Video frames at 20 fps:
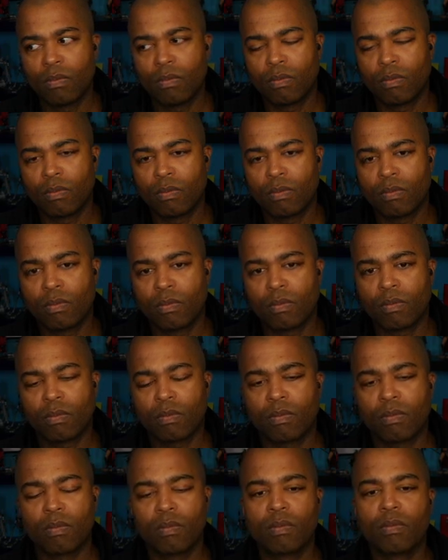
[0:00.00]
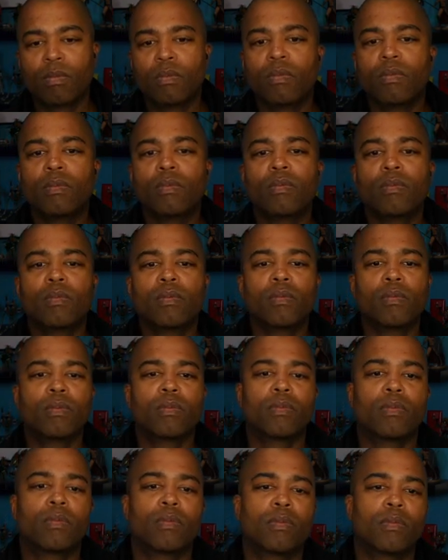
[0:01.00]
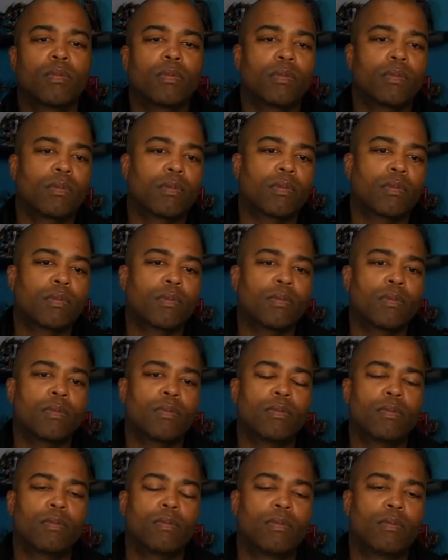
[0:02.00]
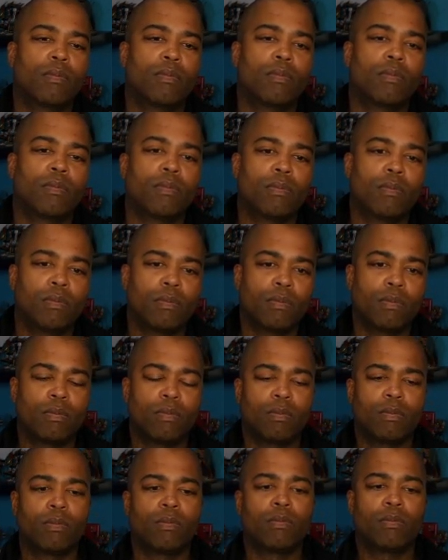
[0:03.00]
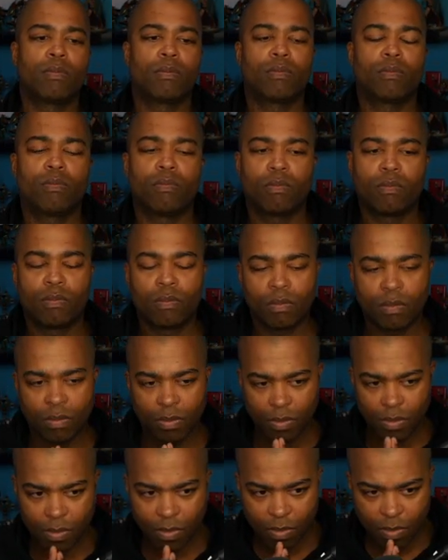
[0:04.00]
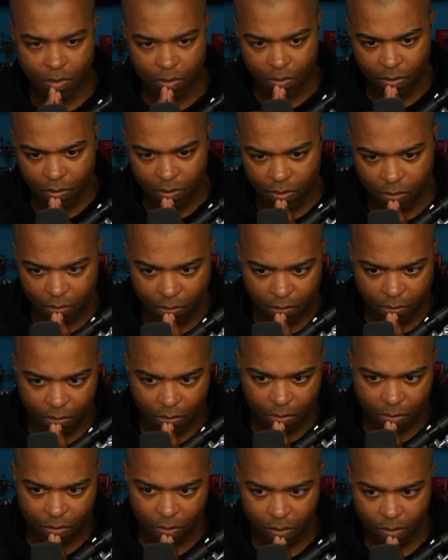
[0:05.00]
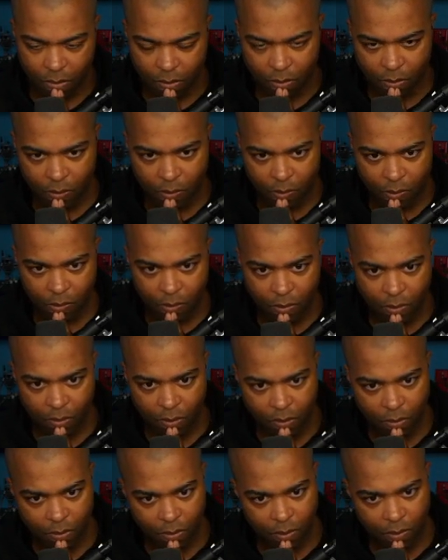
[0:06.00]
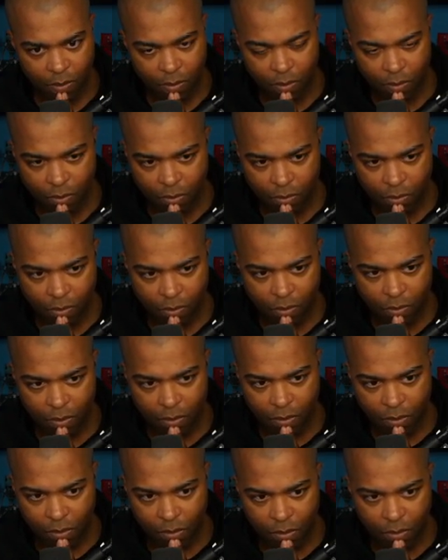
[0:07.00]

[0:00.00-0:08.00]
[no speech]